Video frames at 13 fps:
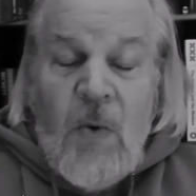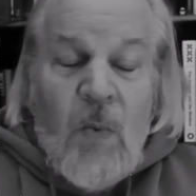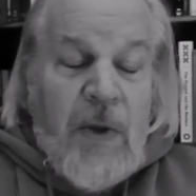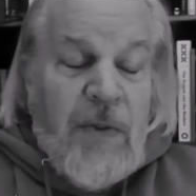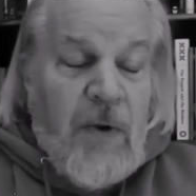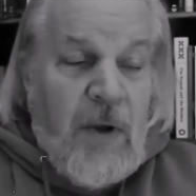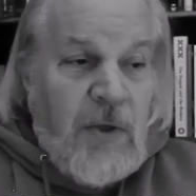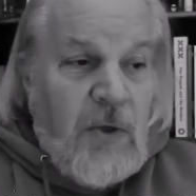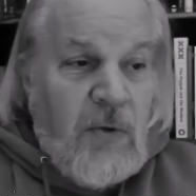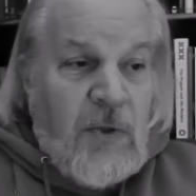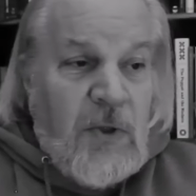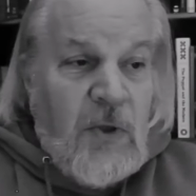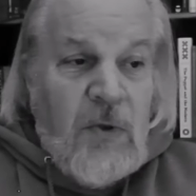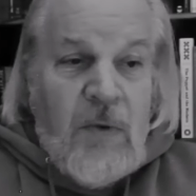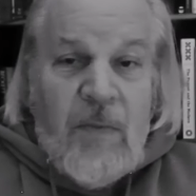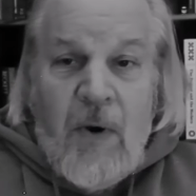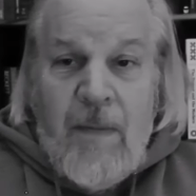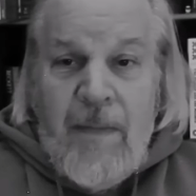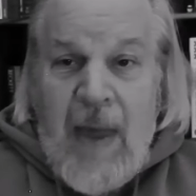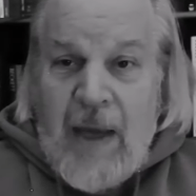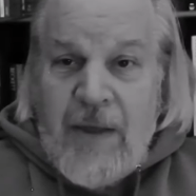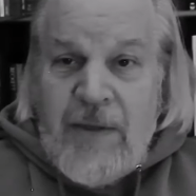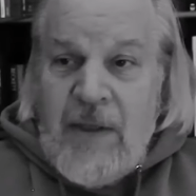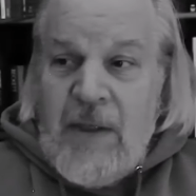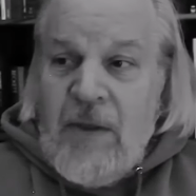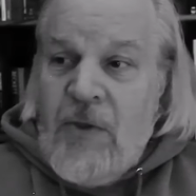whether on YouTube or
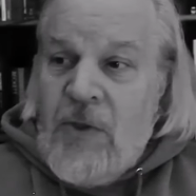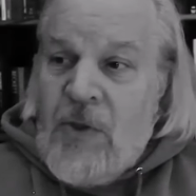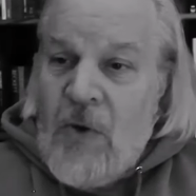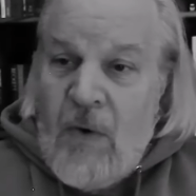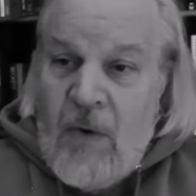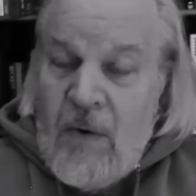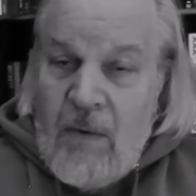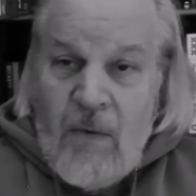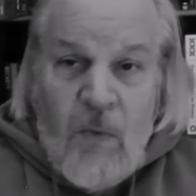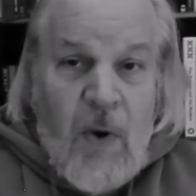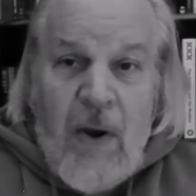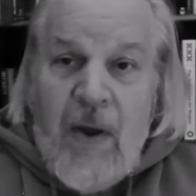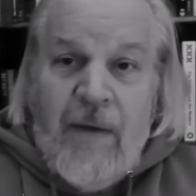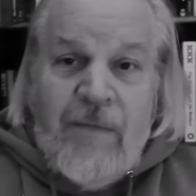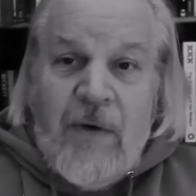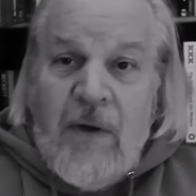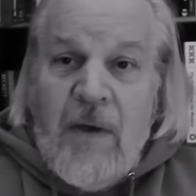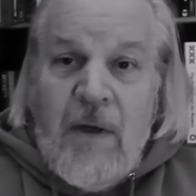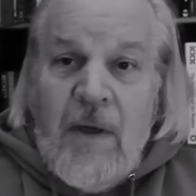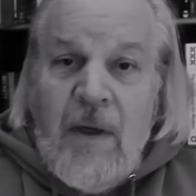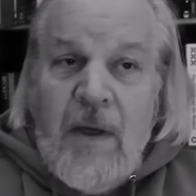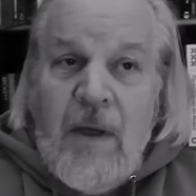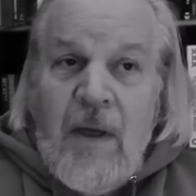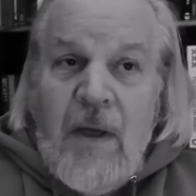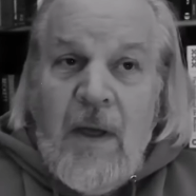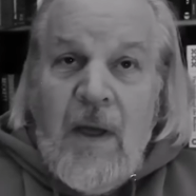magazines or wherever,
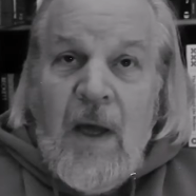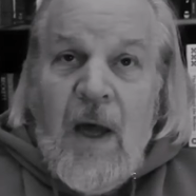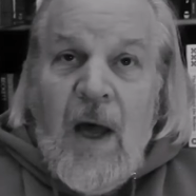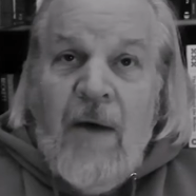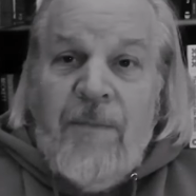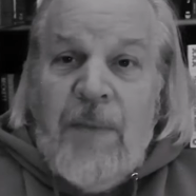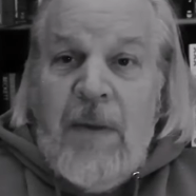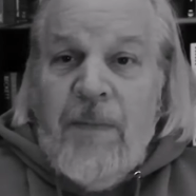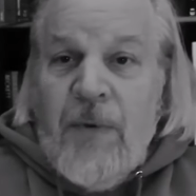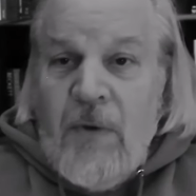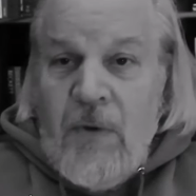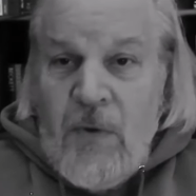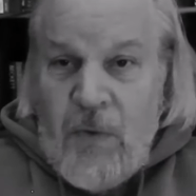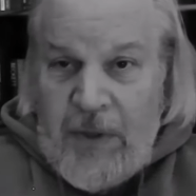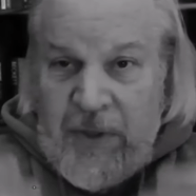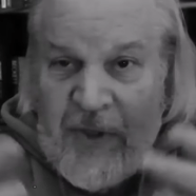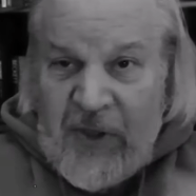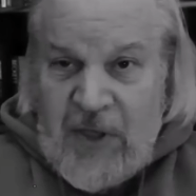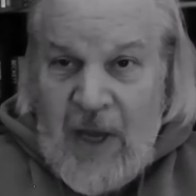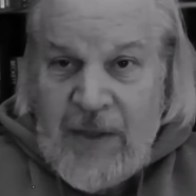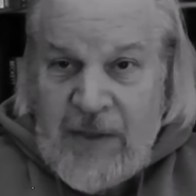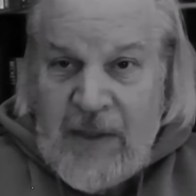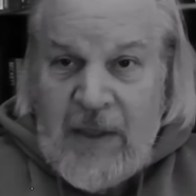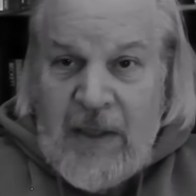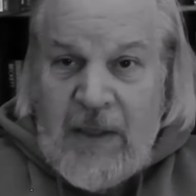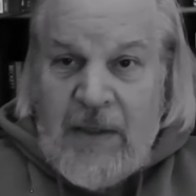of people who are
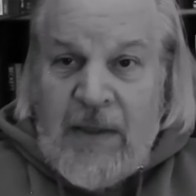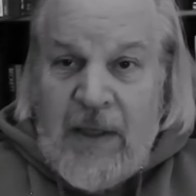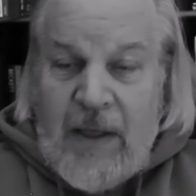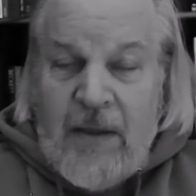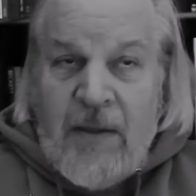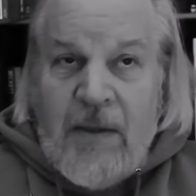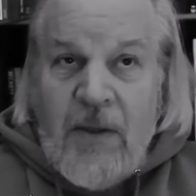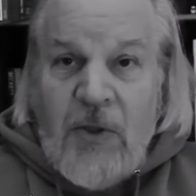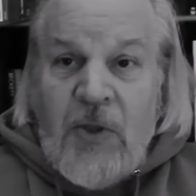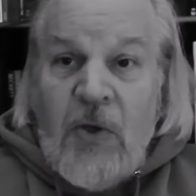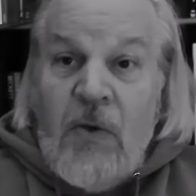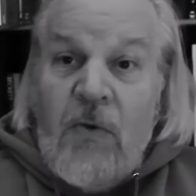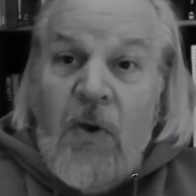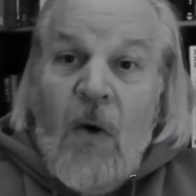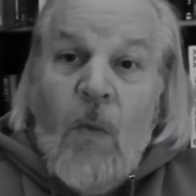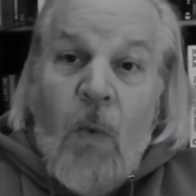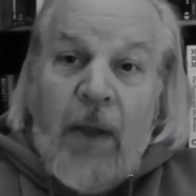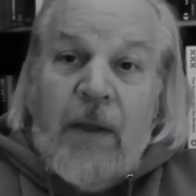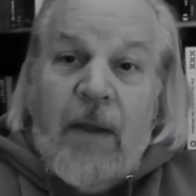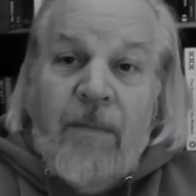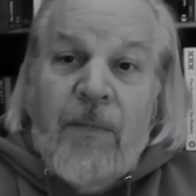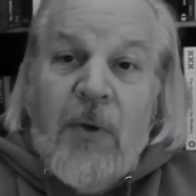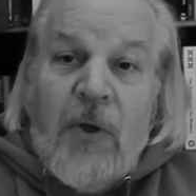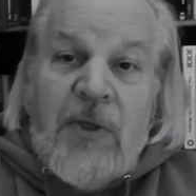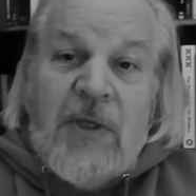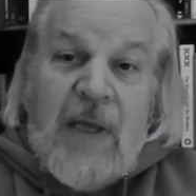discussing these things, so you know what the
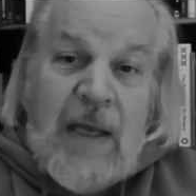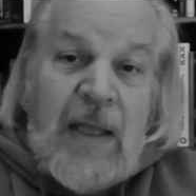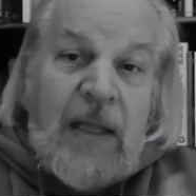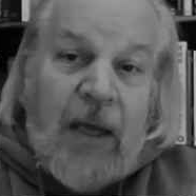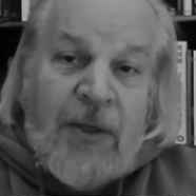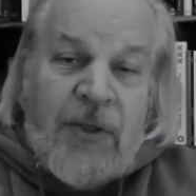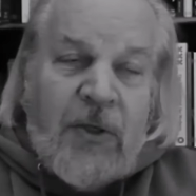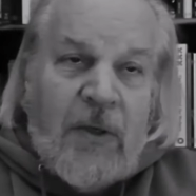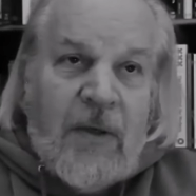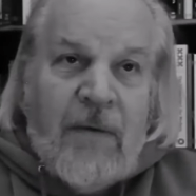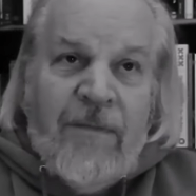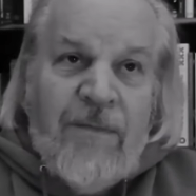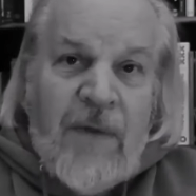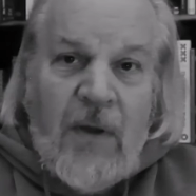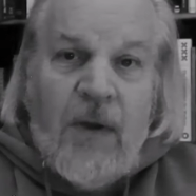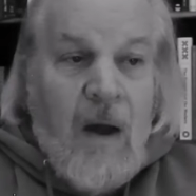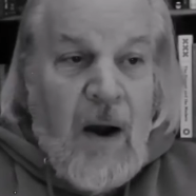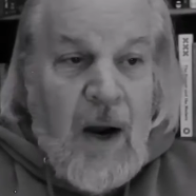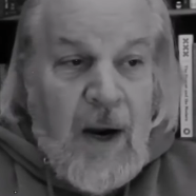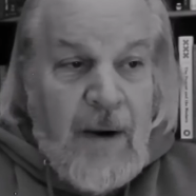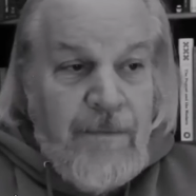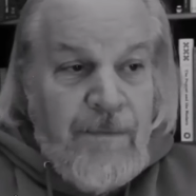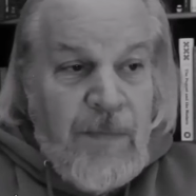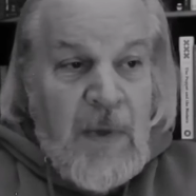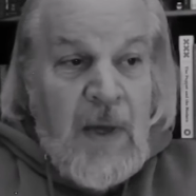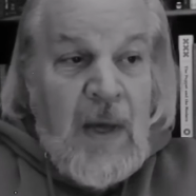books in a certain field are.
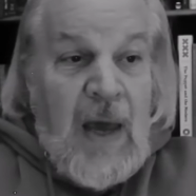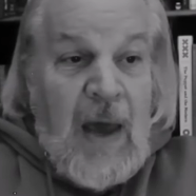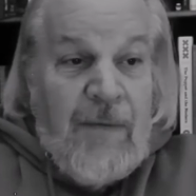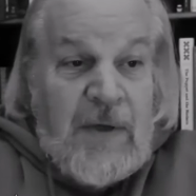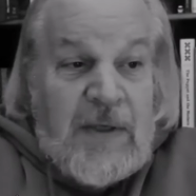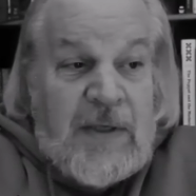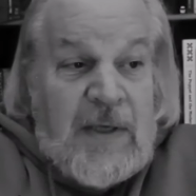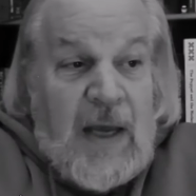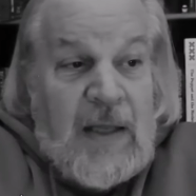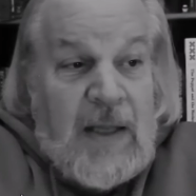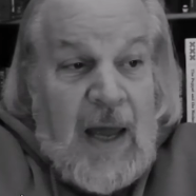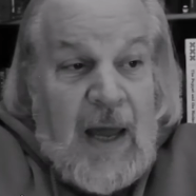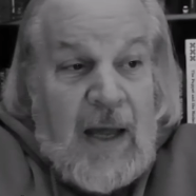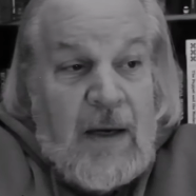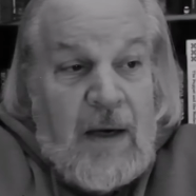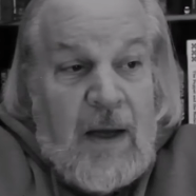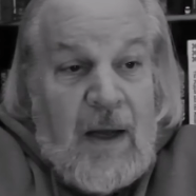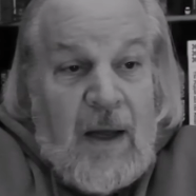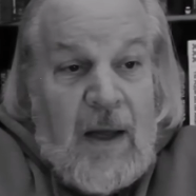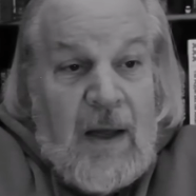Having said that,